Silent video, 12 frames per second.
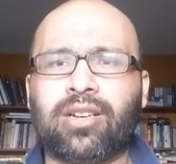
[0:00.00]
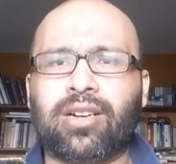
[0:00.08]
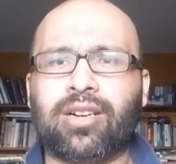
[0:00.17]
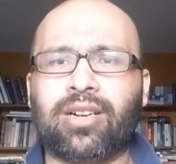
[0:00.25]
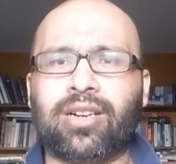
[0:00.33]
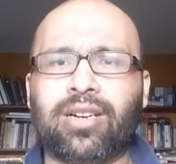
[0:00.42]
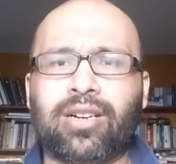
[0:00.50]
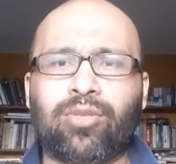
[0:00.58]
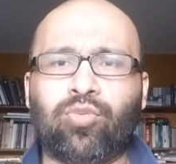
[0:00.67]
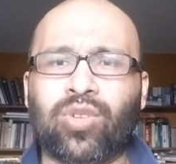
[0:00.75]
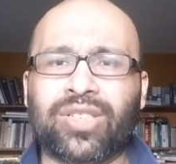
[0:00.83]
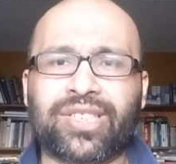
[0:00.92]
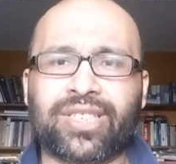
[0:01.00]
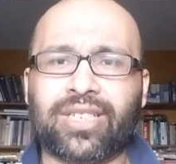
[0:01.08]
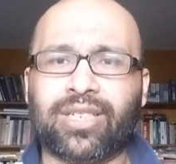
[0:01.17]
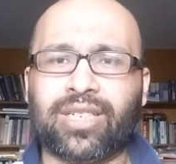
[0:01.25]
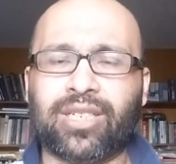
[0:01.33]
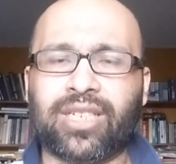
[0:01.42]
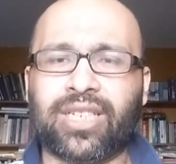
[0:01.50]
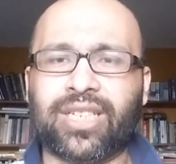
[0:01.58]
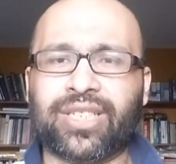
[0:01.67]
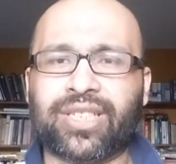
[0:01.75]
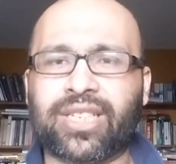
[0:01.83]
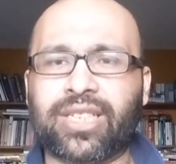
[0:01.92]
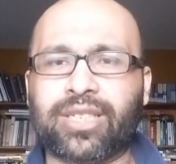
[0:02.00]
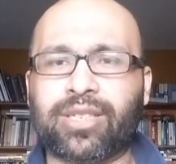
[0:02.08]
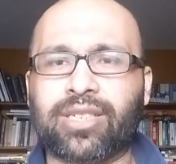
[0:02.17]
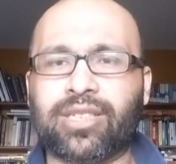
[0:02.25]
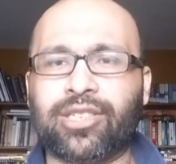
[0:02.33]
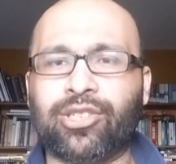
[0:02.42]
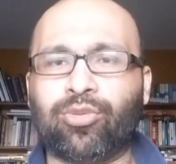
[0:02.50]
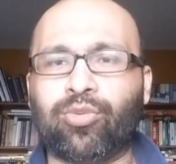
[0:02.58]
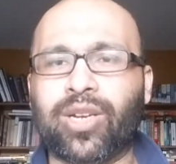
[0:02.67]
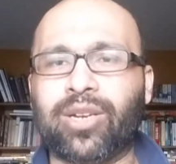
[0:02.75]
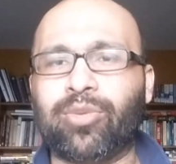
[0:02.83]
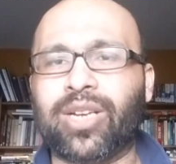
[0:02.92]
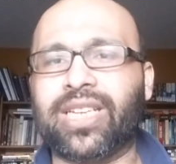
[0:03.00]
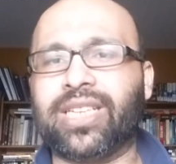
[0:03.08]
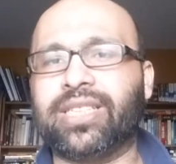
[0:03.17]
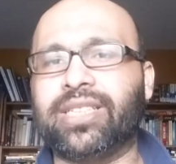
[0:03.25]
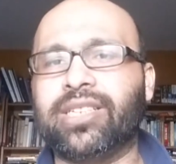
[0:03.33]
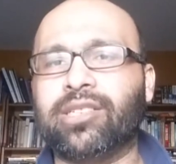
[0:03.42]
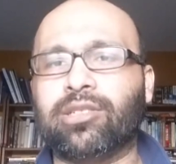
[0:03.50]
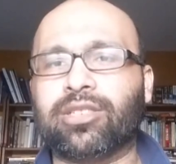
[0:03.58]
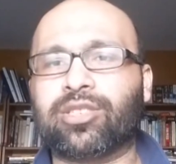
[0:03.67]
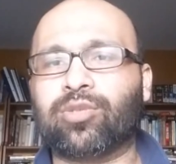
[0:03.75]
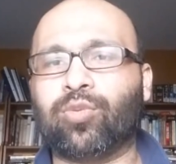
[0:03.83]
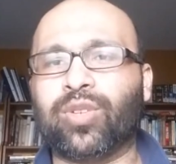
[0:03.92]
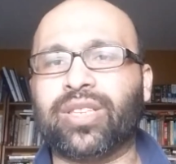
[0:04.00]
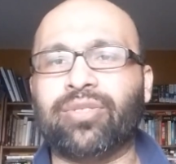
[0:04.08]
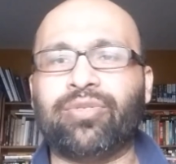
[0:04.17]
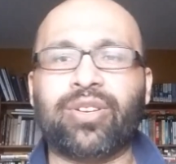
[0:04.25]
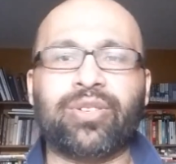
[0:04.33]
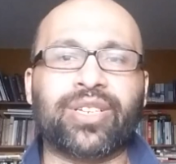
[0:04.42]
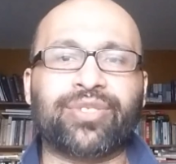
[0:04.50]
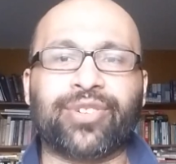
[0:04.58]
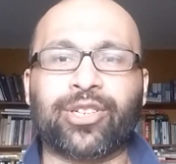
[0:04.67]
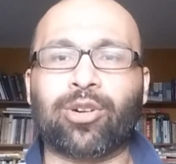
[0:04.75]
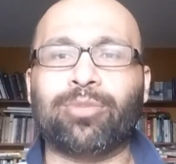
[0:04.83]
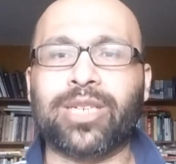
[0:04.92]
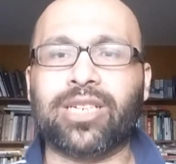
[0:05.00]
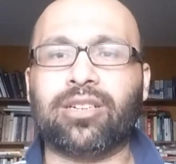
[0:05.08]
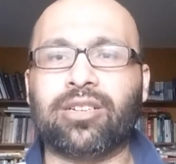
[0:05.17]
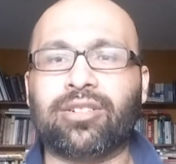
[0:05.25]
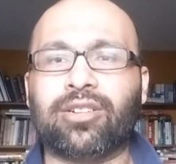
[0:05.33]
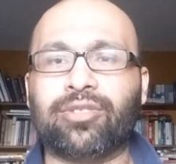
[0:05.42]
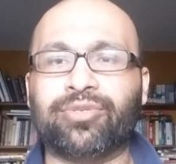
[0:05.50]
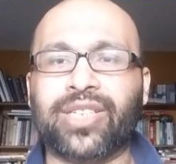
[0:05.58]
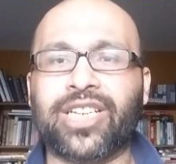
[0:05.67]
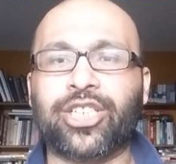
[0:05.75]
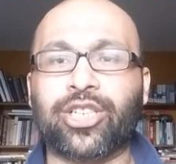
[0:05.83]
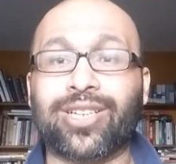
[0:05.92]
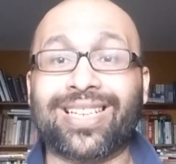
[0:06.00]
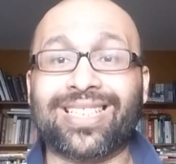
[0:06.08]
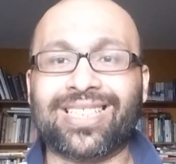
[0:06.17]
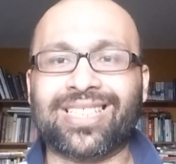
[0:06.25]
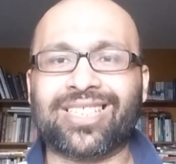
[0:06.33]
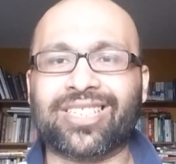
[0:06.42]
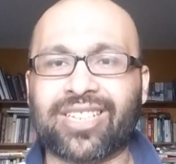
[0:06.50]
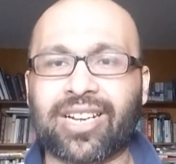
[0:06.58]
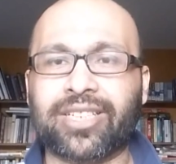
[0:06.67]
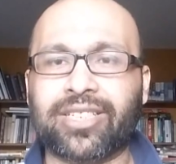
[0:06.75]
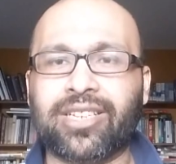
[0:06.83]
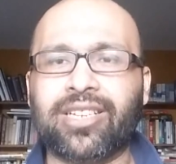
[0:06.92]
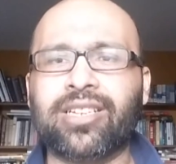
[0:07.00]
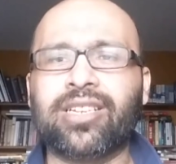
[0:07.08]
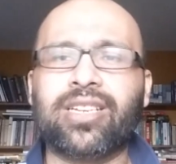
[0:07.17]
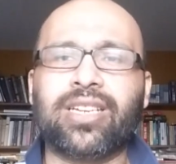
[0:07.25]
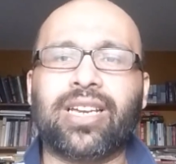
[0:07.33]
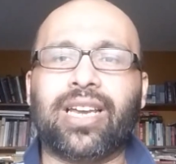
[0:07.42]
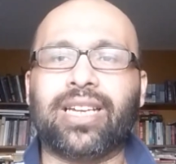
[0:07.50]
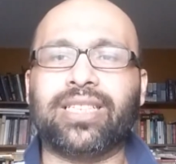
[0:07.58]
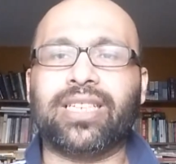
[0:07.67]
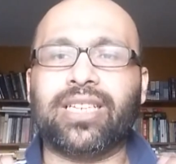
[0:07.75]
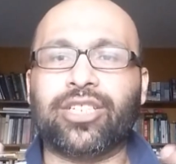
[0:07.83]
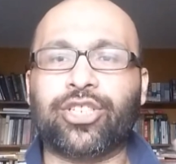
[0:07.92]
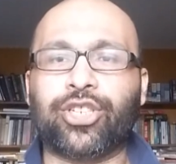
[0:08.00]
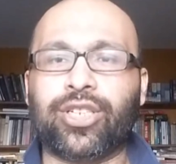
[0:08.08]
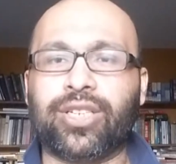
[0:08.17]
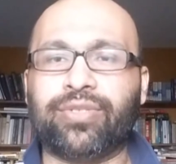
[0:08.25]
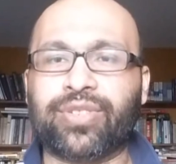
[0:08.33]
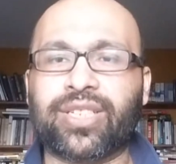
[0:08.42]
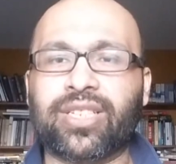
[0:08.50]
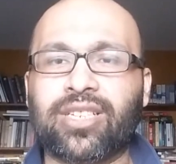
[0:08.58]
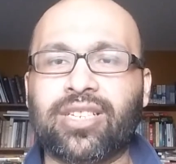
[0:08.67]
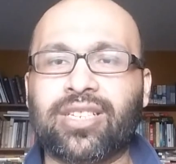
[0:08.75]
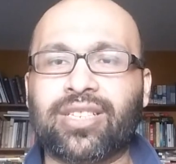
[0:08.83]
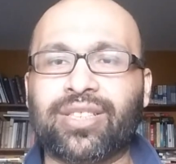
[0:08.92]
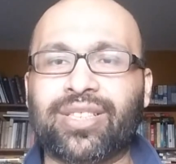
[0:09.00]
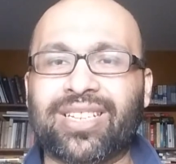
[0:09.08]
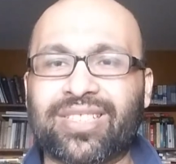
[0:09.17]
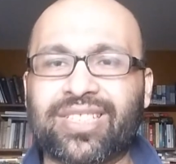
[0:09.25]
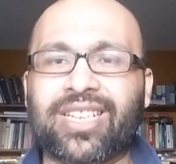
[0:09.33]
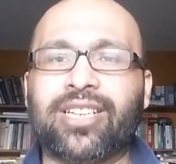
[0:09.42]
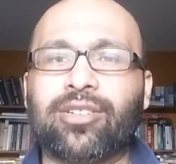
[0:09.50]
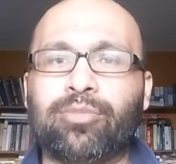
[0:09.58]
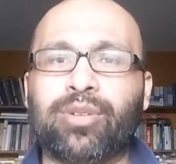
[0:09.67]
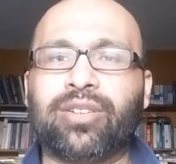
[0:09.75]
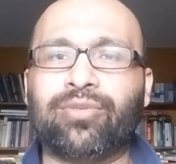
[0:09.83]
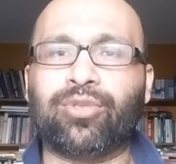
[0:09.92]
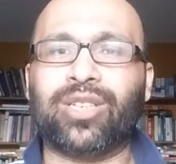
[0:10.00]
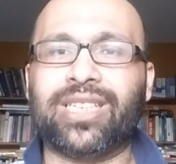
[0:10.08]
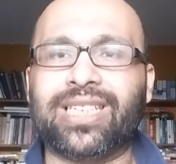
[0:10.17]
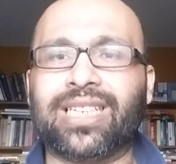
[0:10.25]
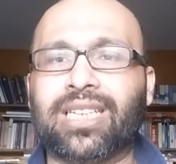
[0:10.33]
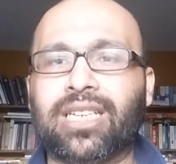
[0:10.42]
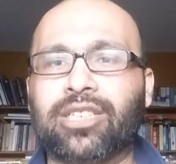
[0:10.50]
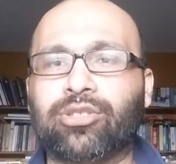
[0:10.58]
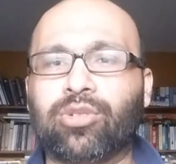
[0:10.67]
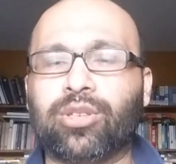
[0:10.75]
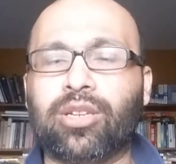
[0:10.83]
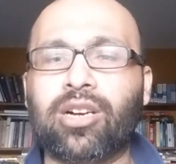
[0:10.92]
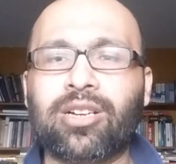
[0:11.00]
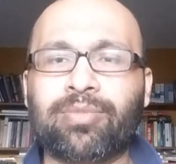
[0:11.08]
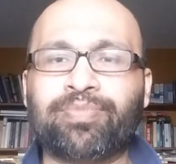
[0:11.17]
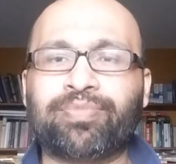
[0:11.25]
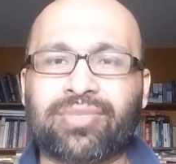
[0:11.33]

Once his where he deals with the various phenomena of nature and in society, and he achieves that state of being fully inclined to Allah.